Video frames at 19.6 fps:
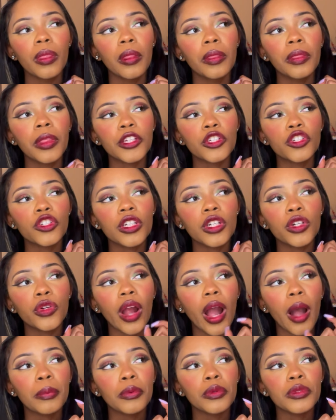that she
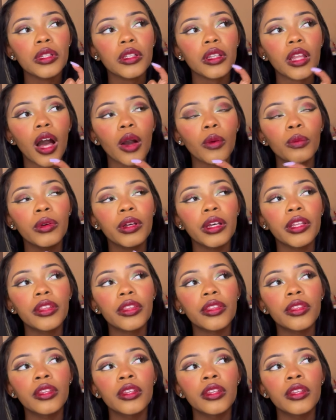grapples a lot with